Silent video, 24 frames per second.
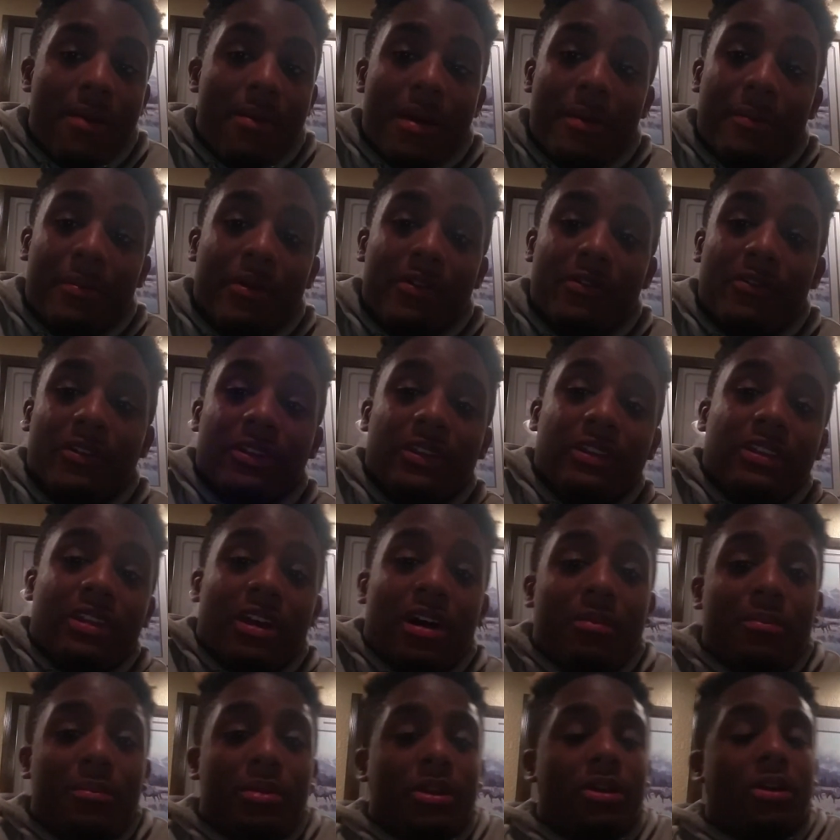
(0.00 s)
be really
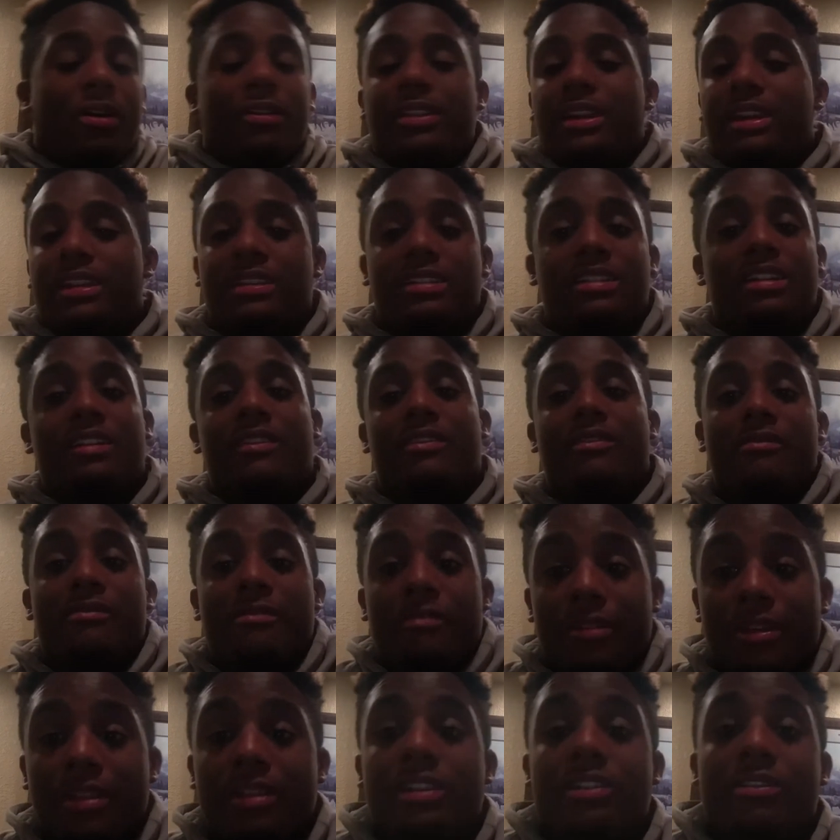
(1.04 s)
dumb, but all that stuff
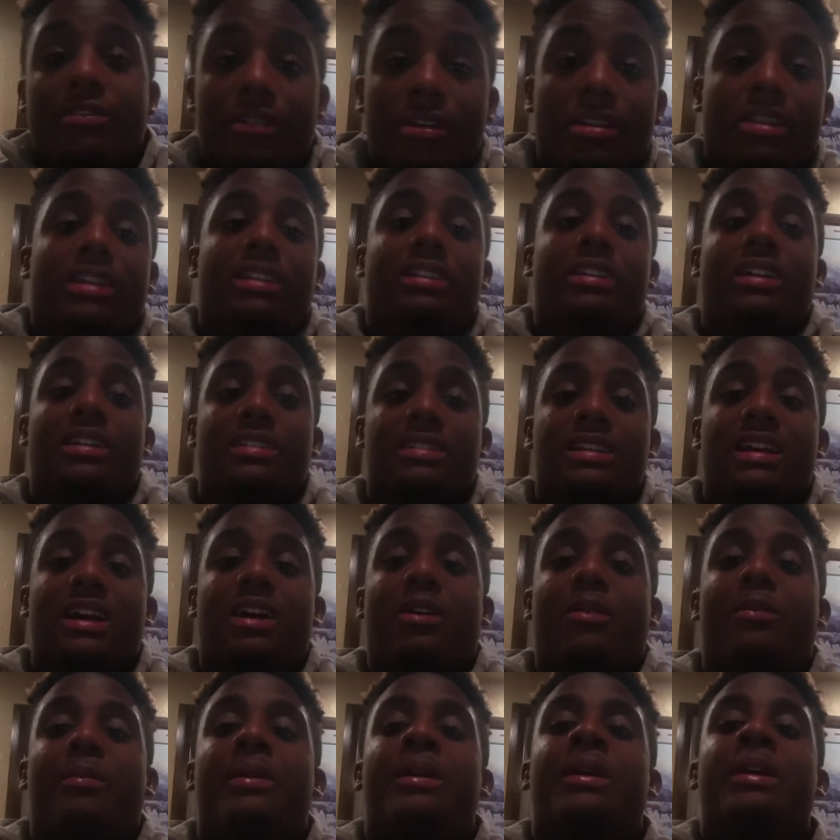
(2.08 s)
really, really does
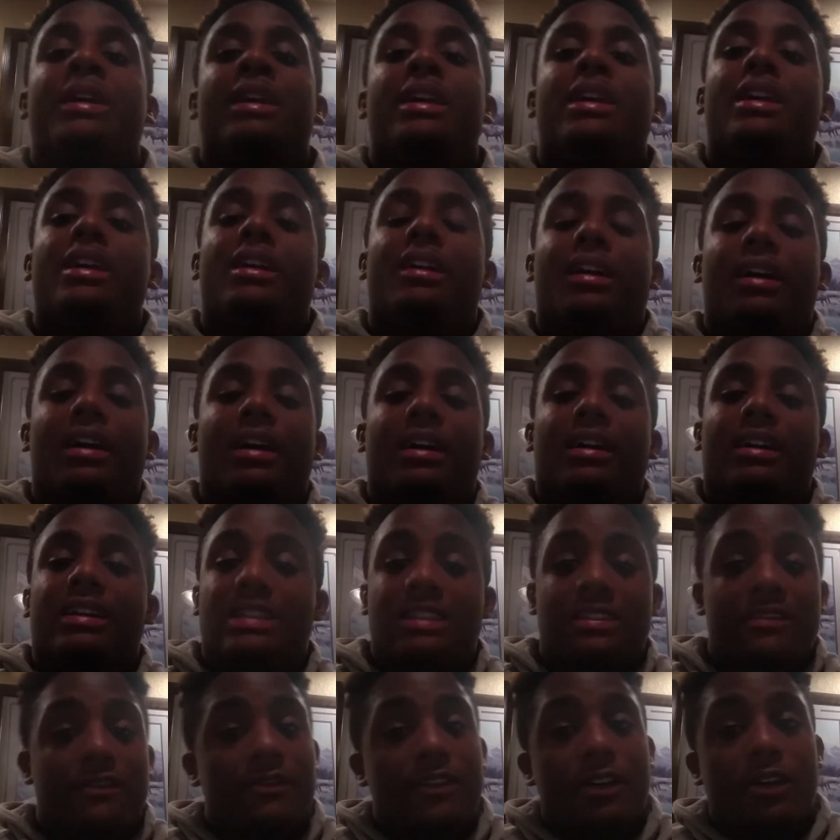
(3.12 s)
help.
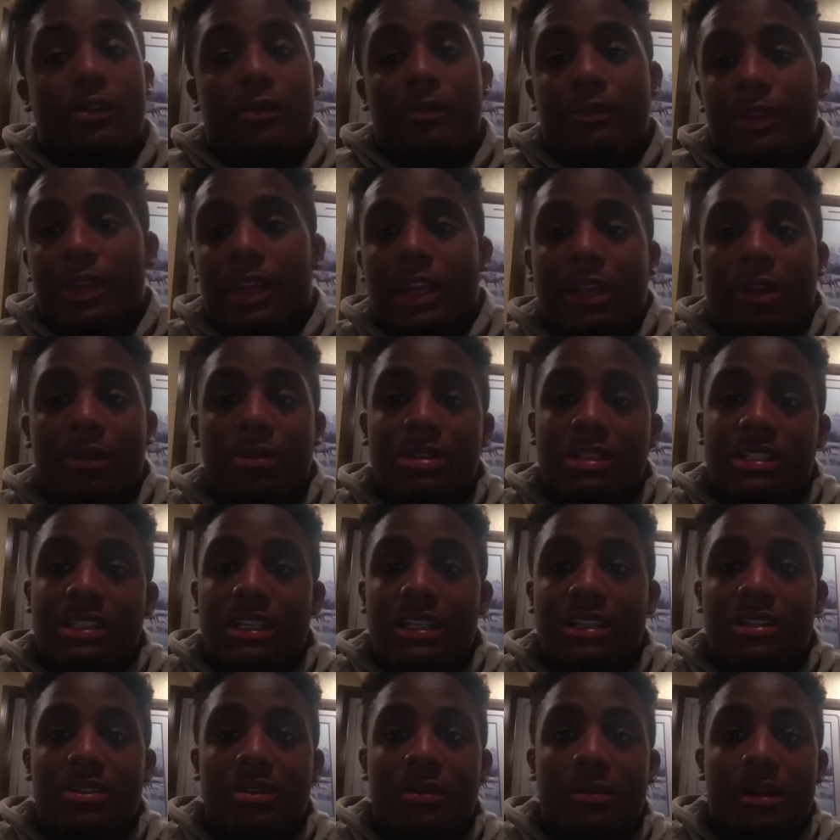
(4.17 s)
Because film, they can only see
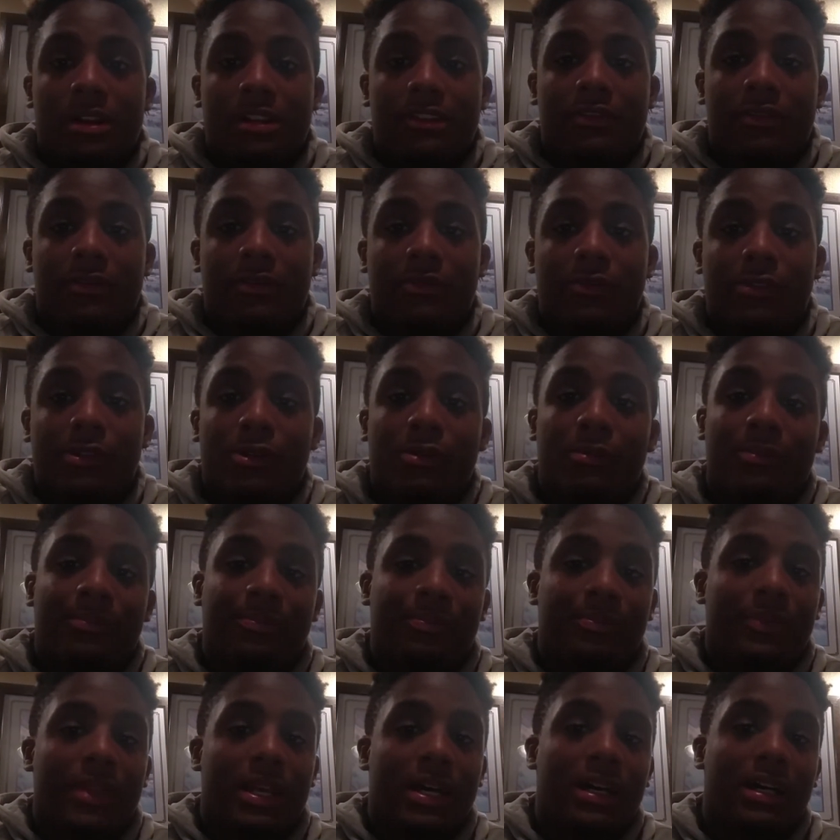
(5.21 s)
so much from film.
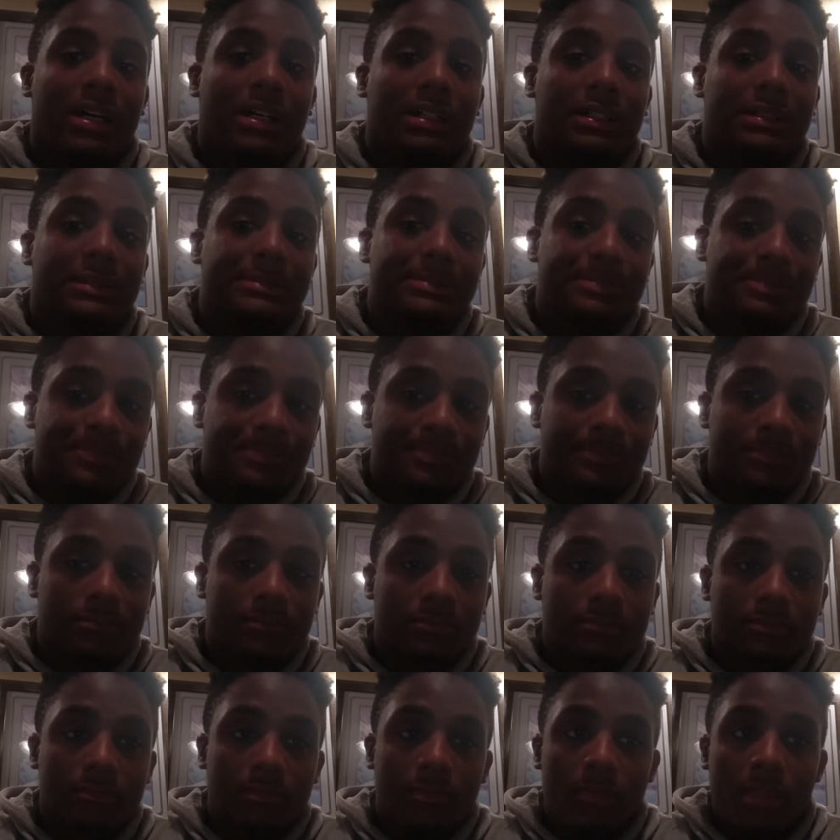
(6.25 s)
A
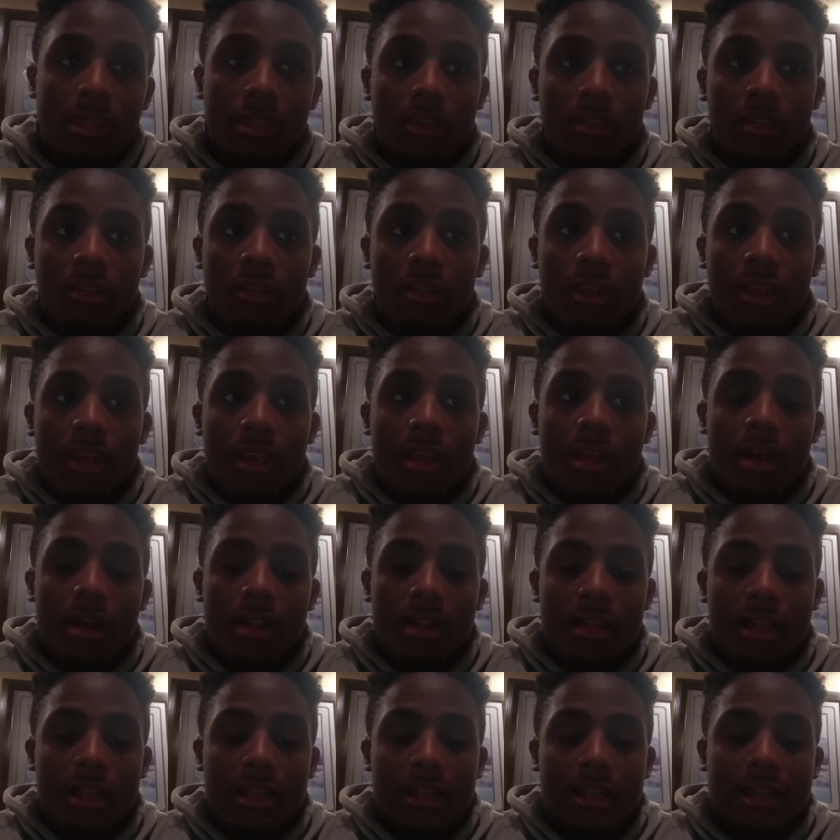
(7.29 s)

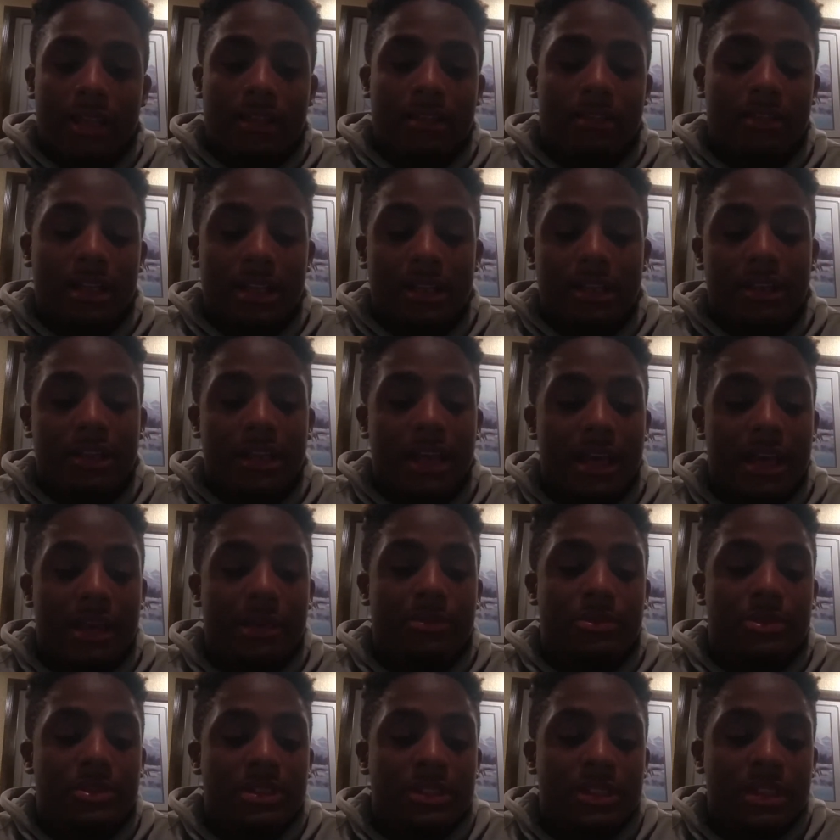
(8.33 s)
lot of
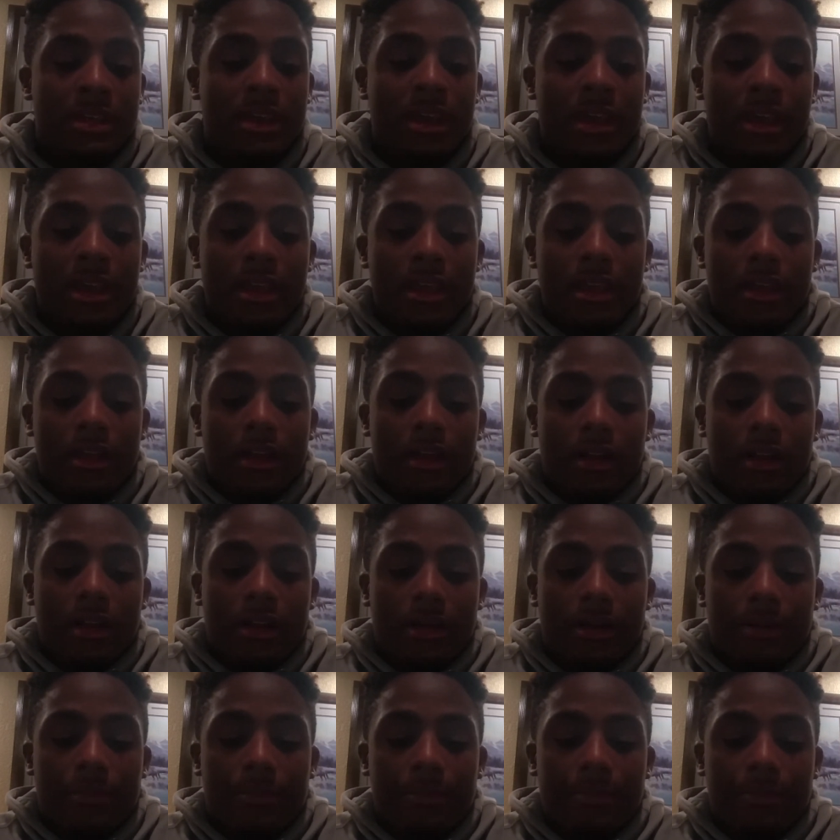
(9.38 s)
times,
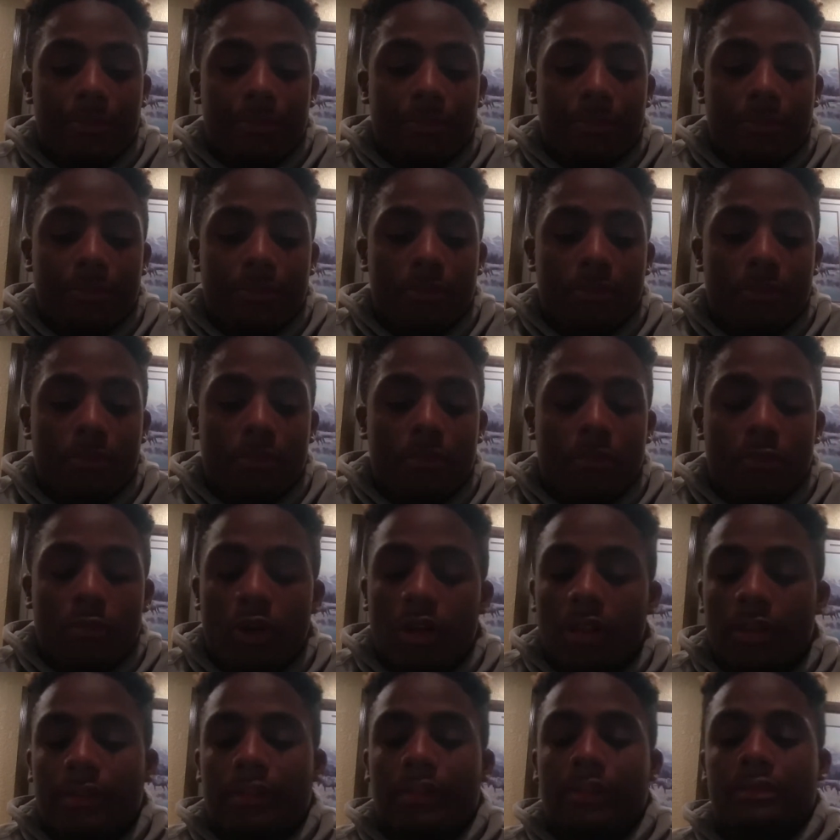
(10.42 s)

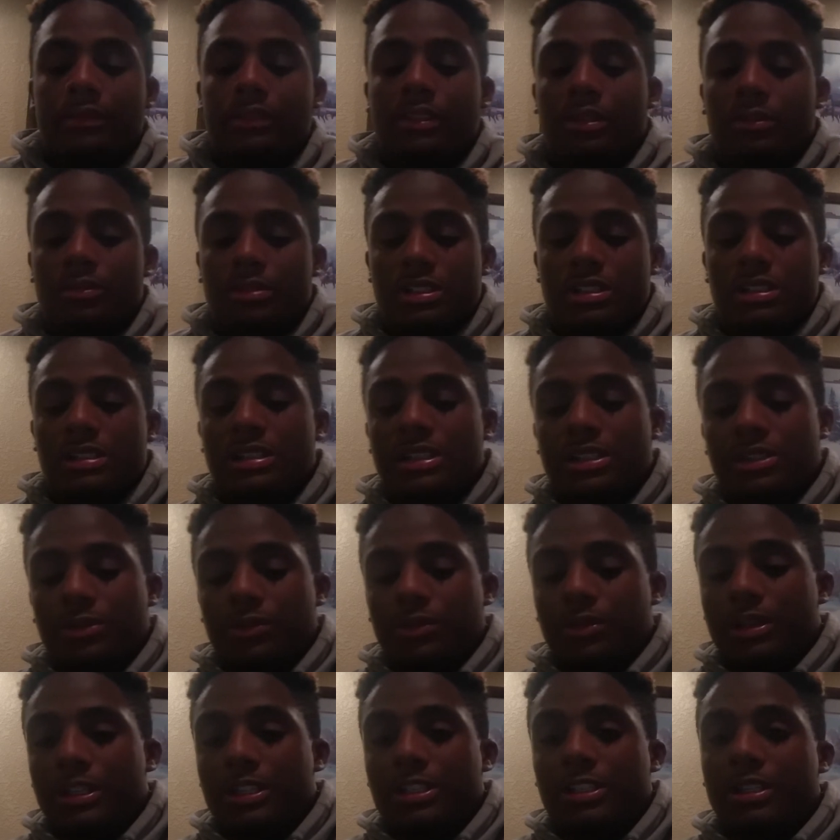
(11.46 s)
well, there was a
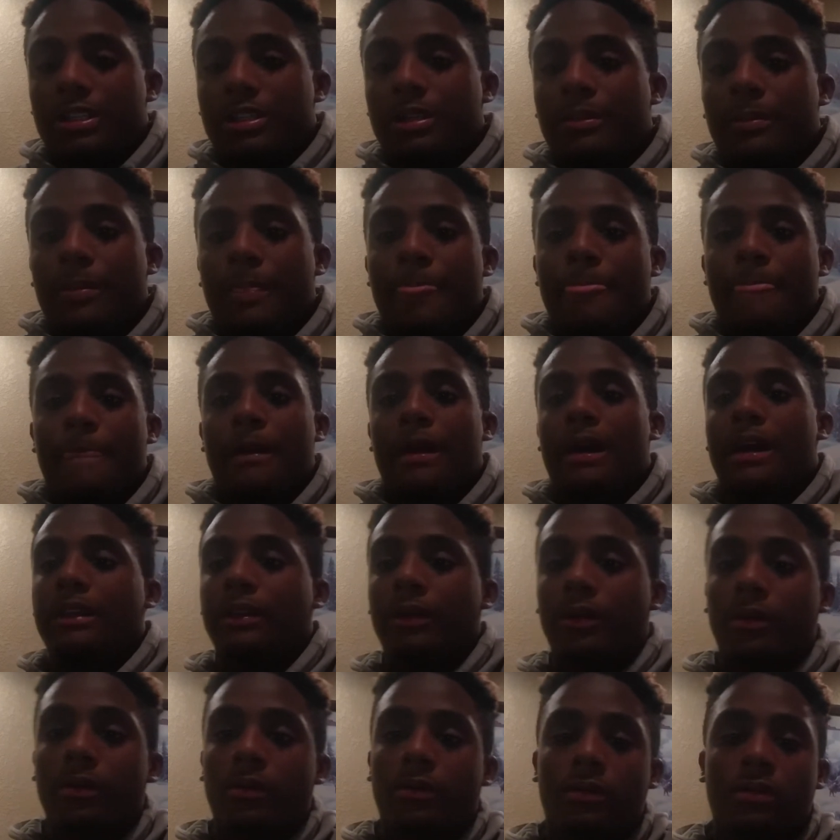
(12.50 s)
situation. I
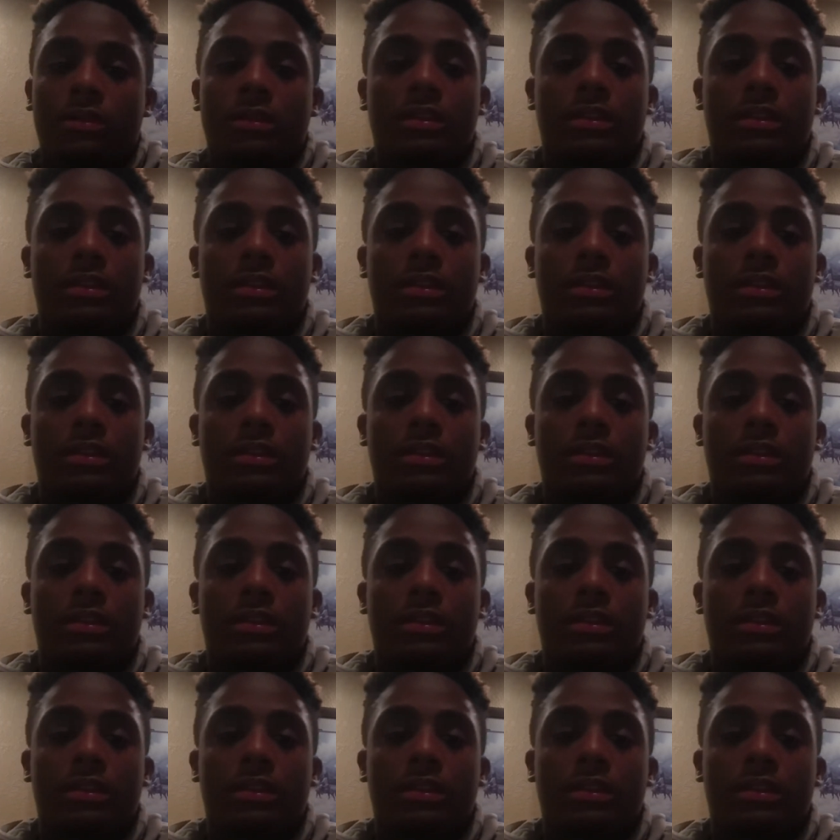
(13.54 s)
know,